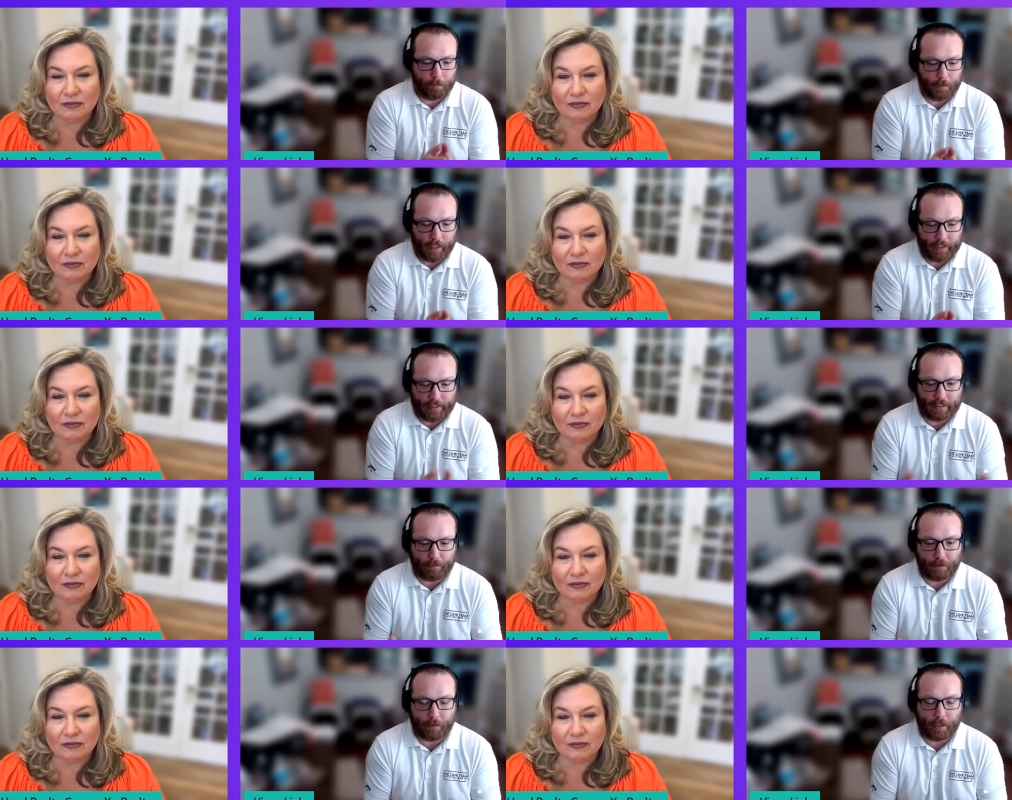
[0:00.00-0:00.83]

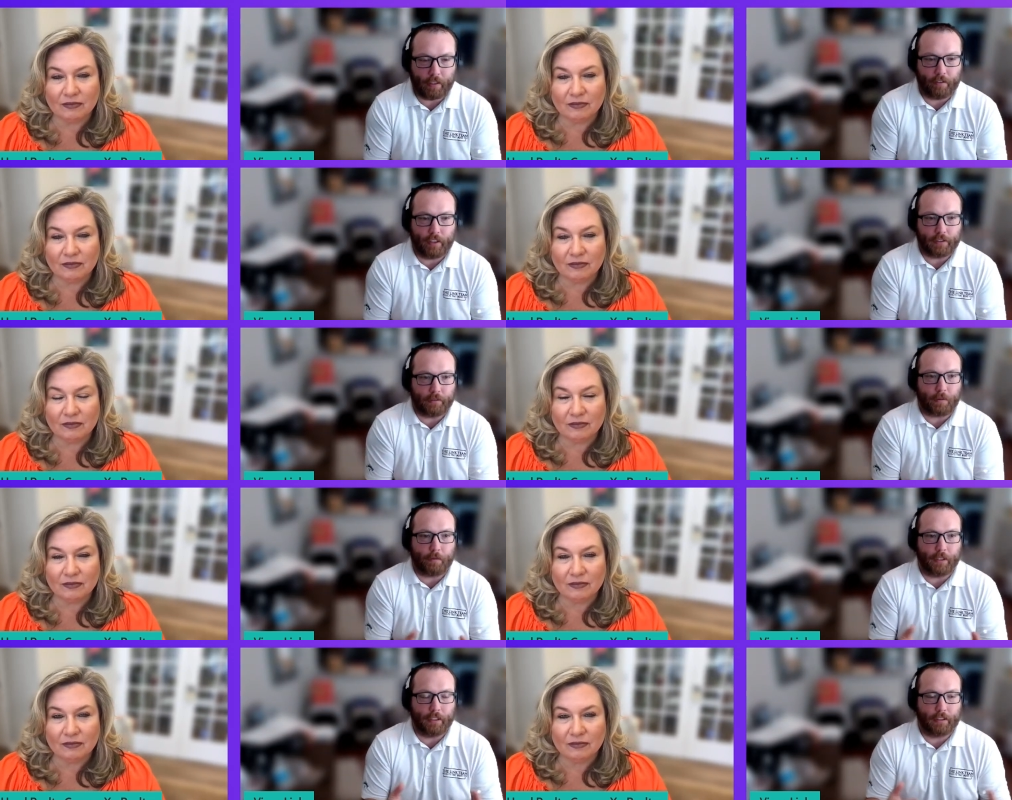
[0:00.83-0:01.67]
Speaker 1: anytime you buy an investment
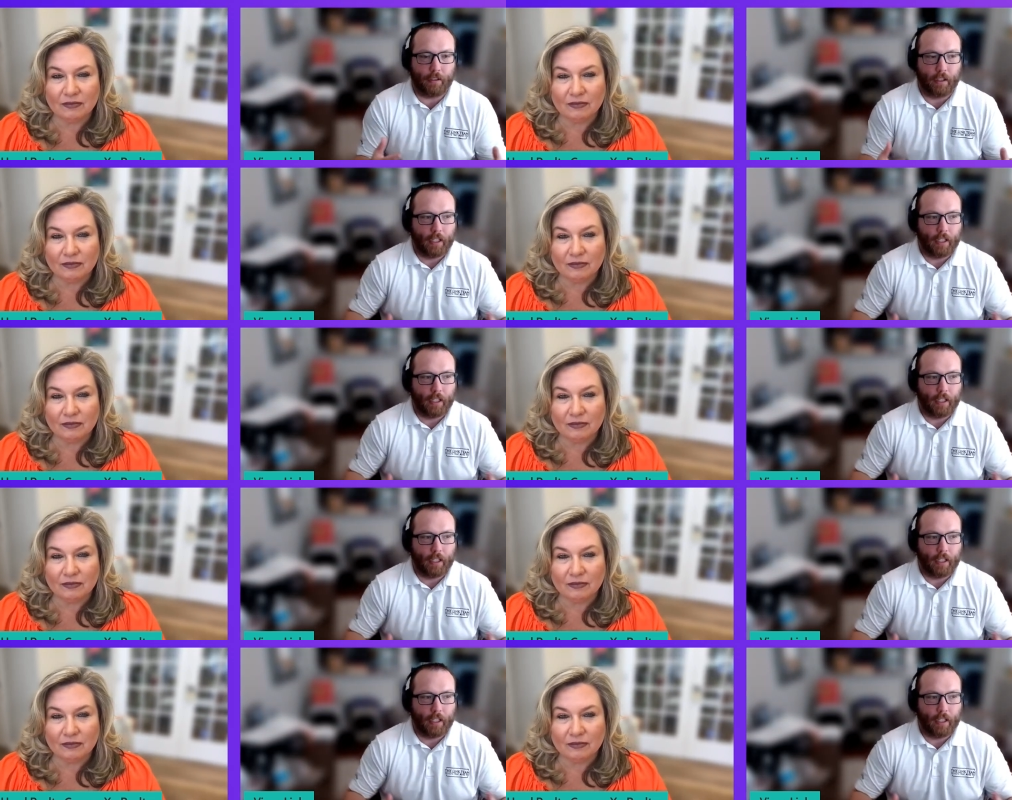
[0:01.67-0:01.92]
property, it's a